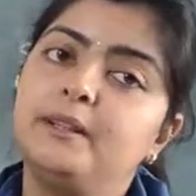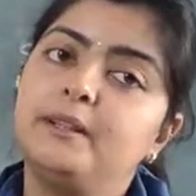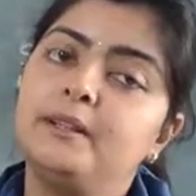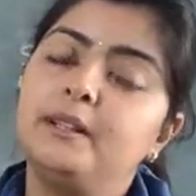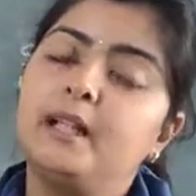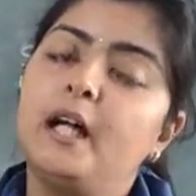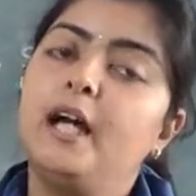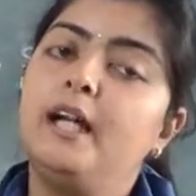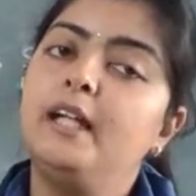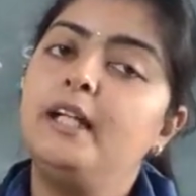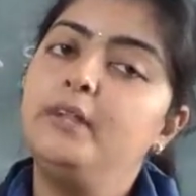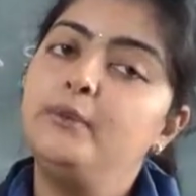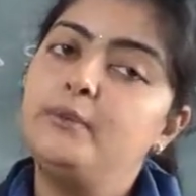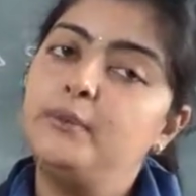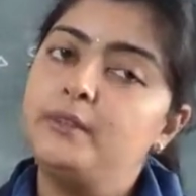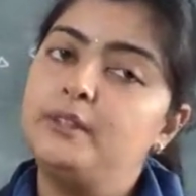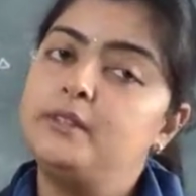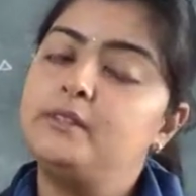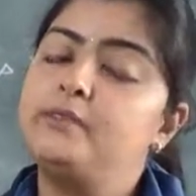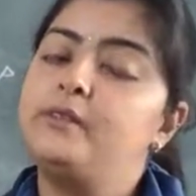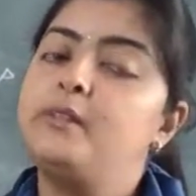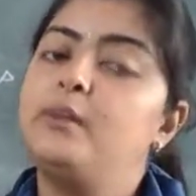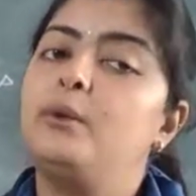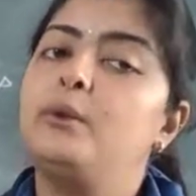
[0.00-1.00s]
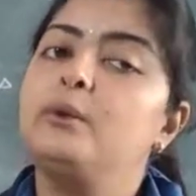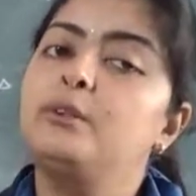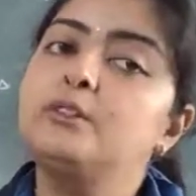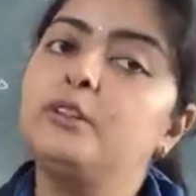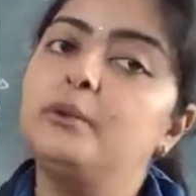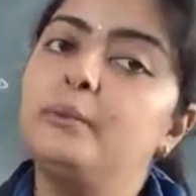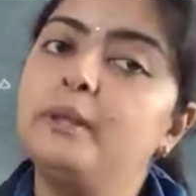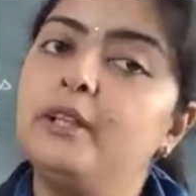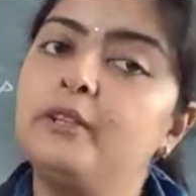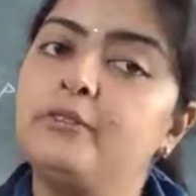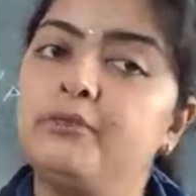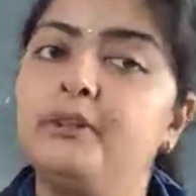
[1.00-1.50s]
Carnivorous will
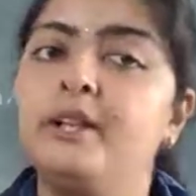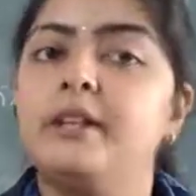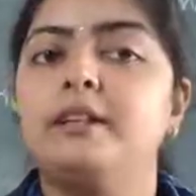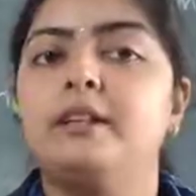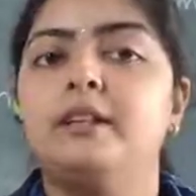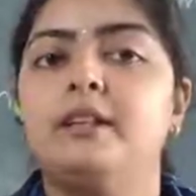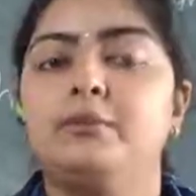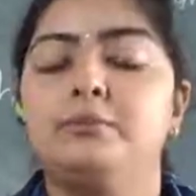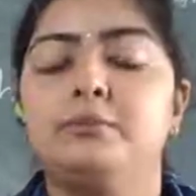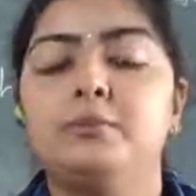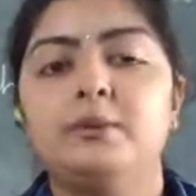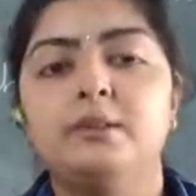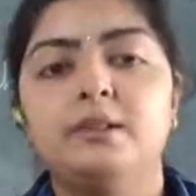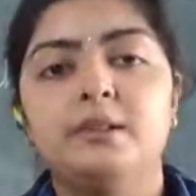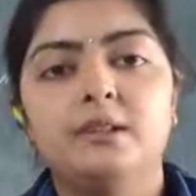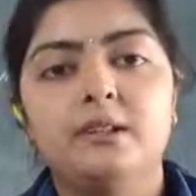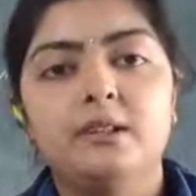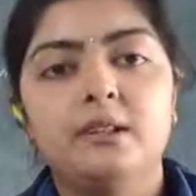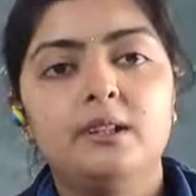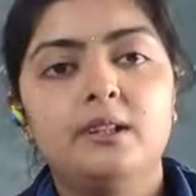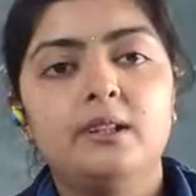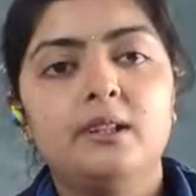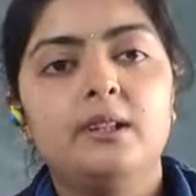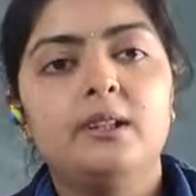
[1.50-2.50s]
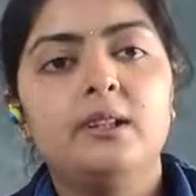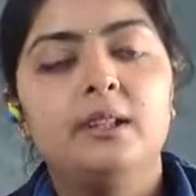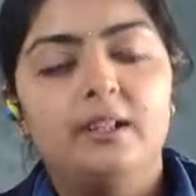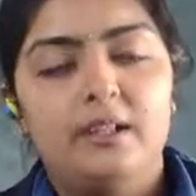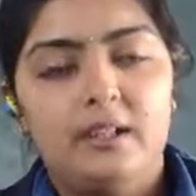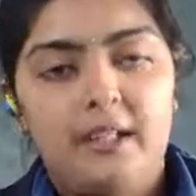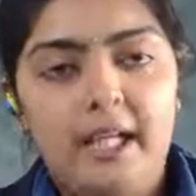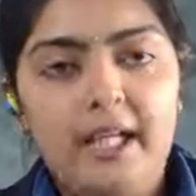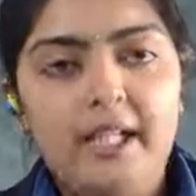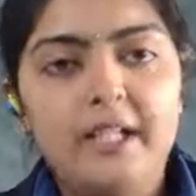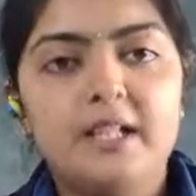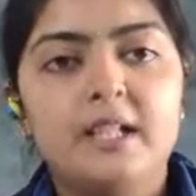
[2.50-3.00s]
also be affected,
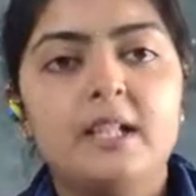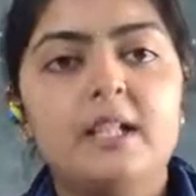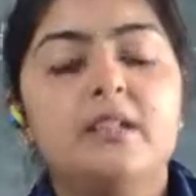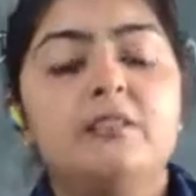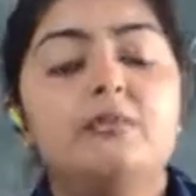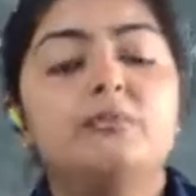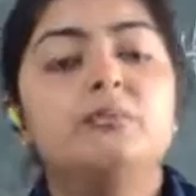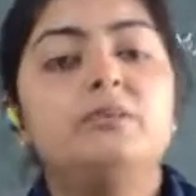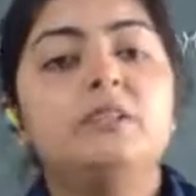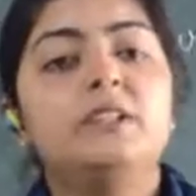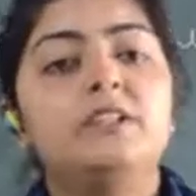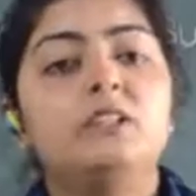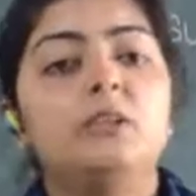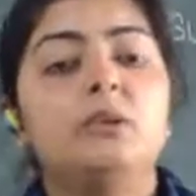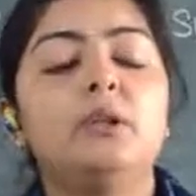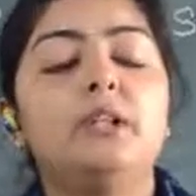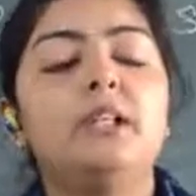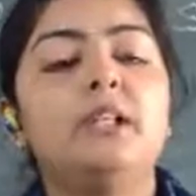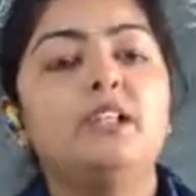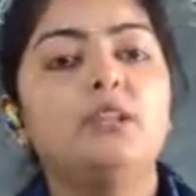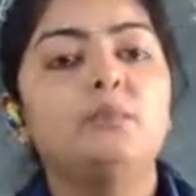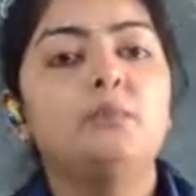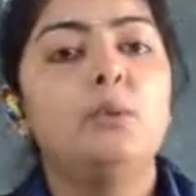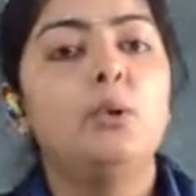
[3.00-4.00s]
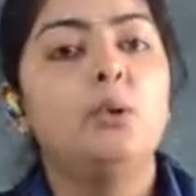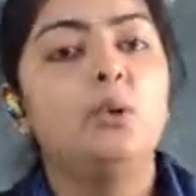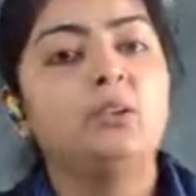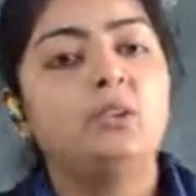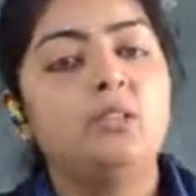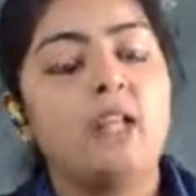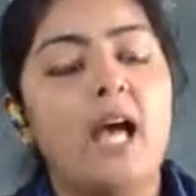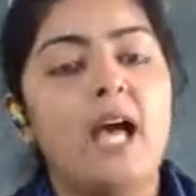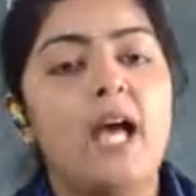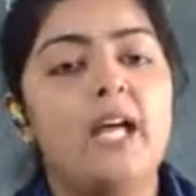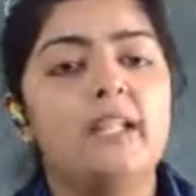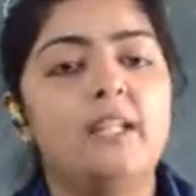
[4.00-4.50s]
right? Which eat
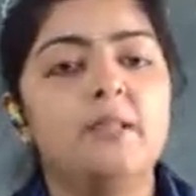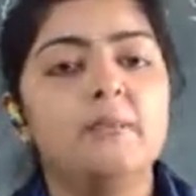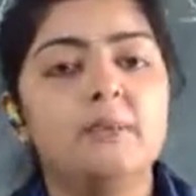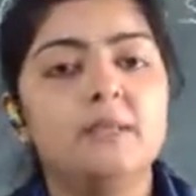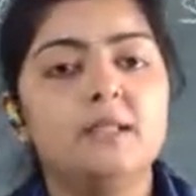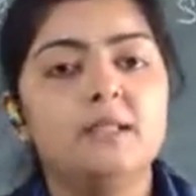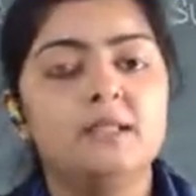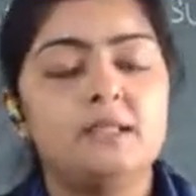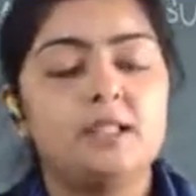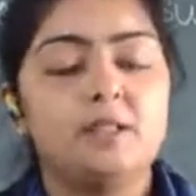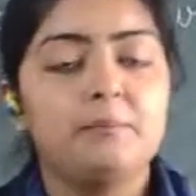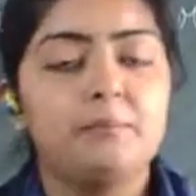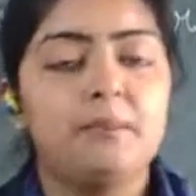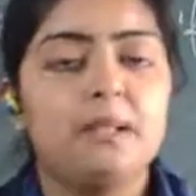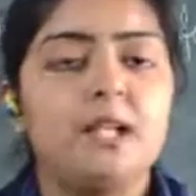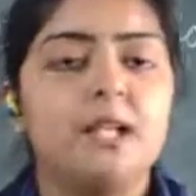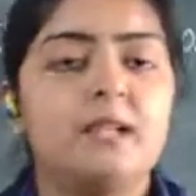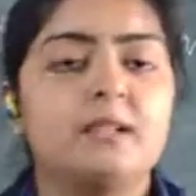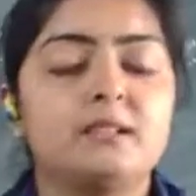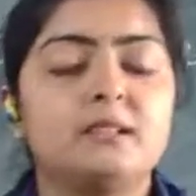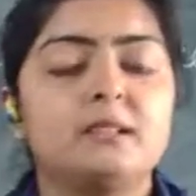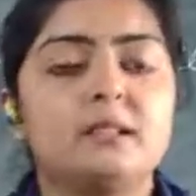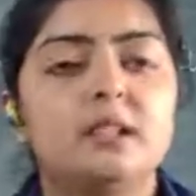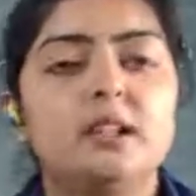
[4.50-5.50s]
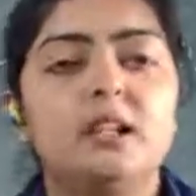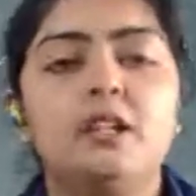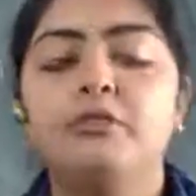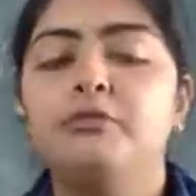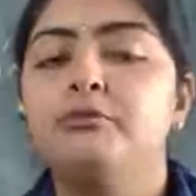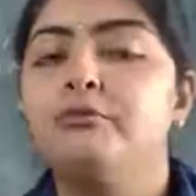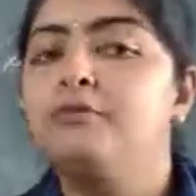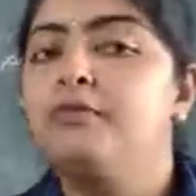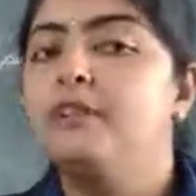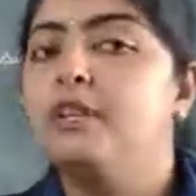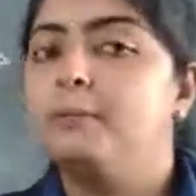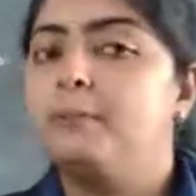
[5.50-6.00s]
both animals and plants.
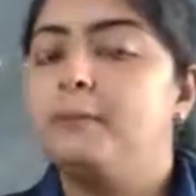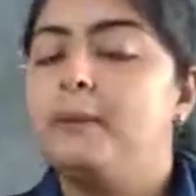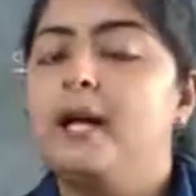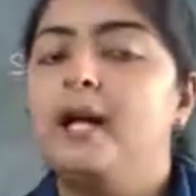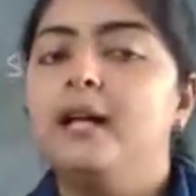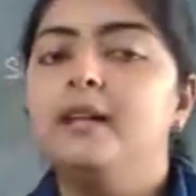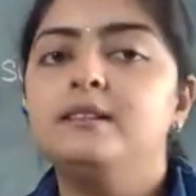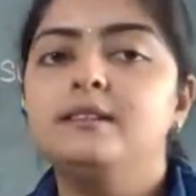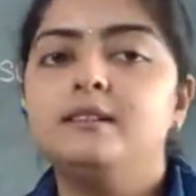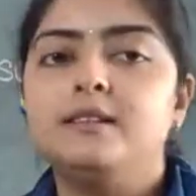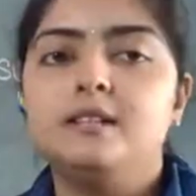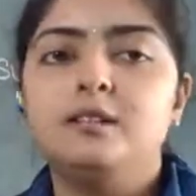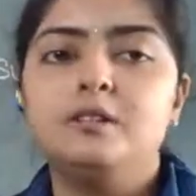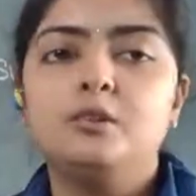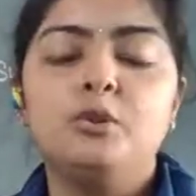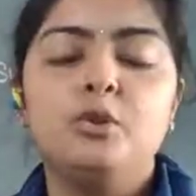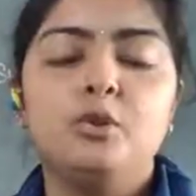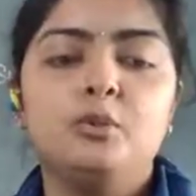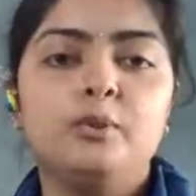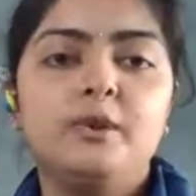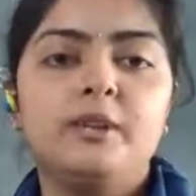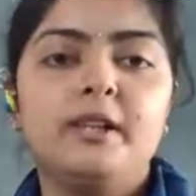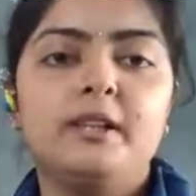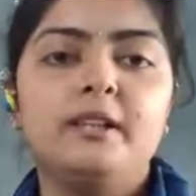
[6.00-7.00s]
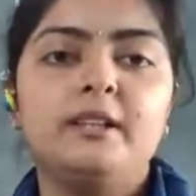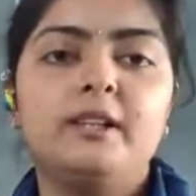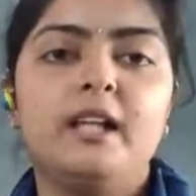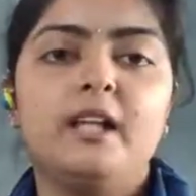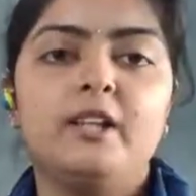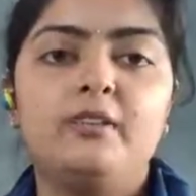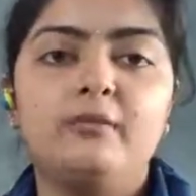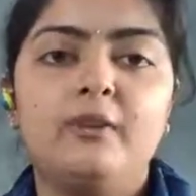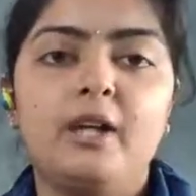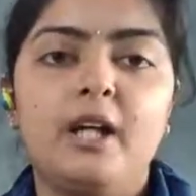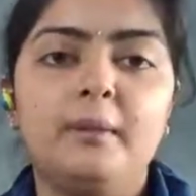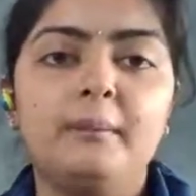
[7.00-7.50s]
If the plants is no more in the
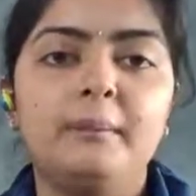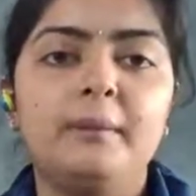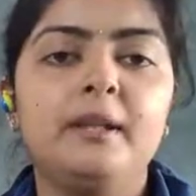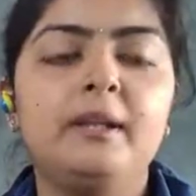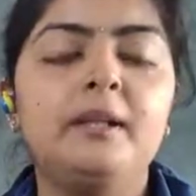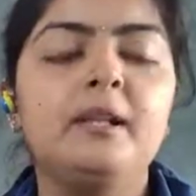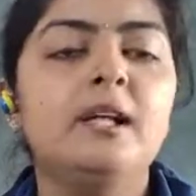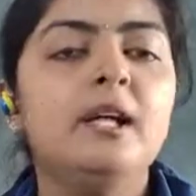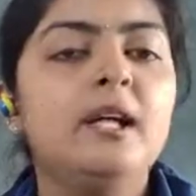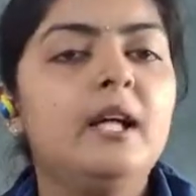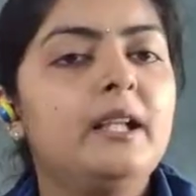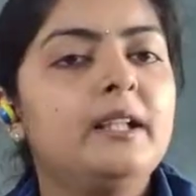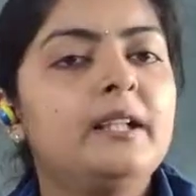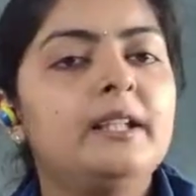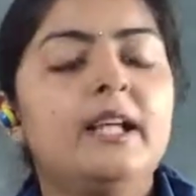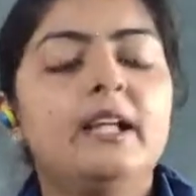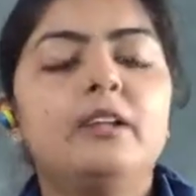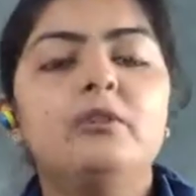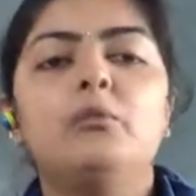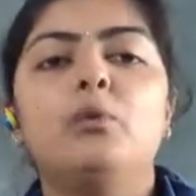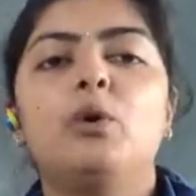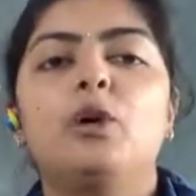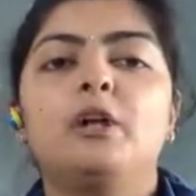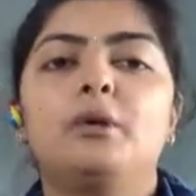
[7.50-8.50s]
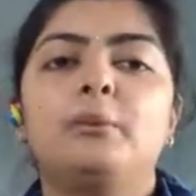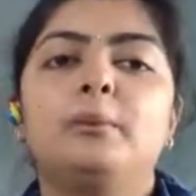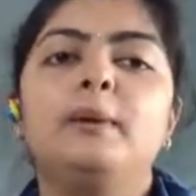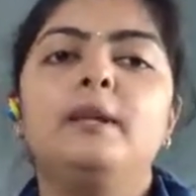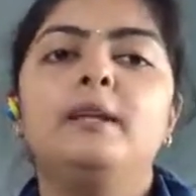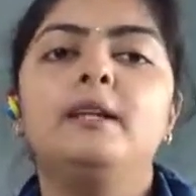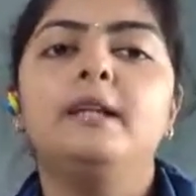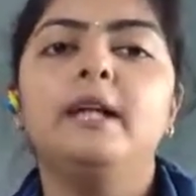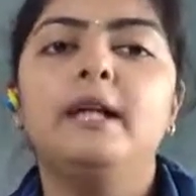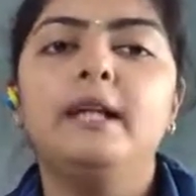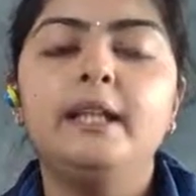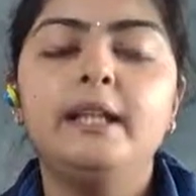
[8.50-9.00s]
environment, then what
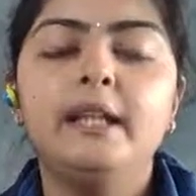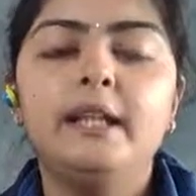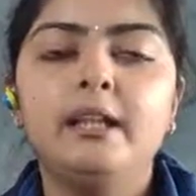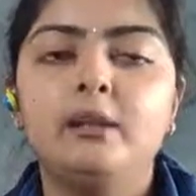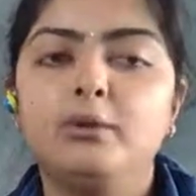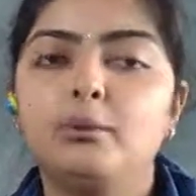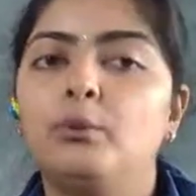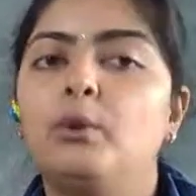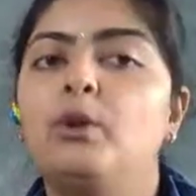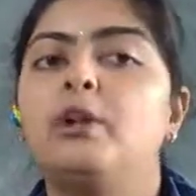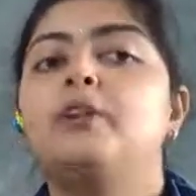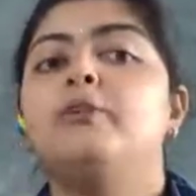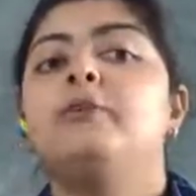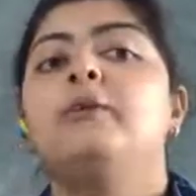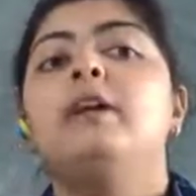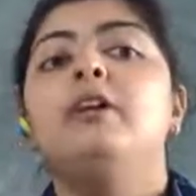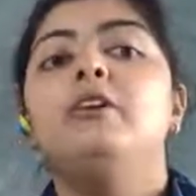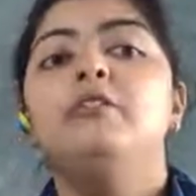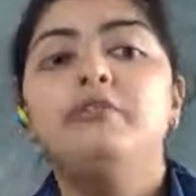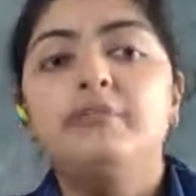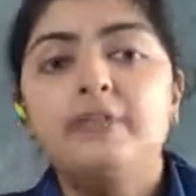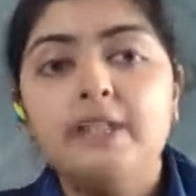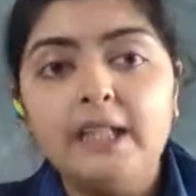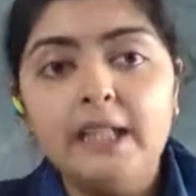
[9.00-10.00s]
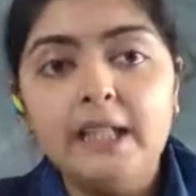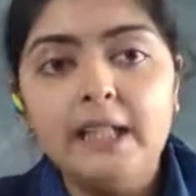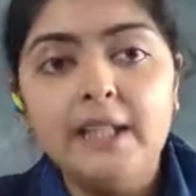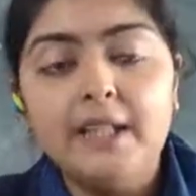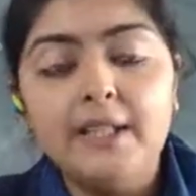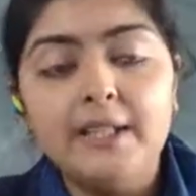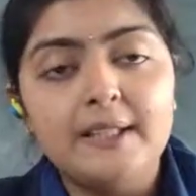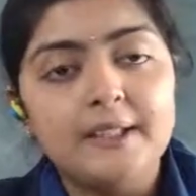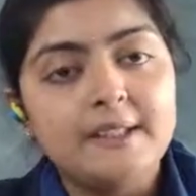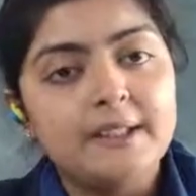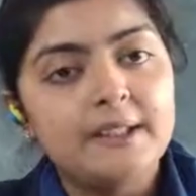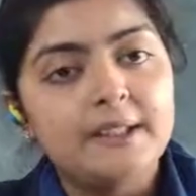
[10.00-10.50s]
will they eat? What will we
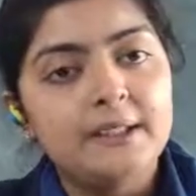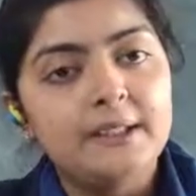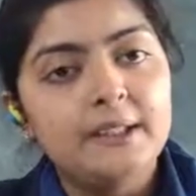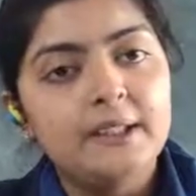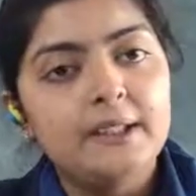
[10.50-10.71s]
eat?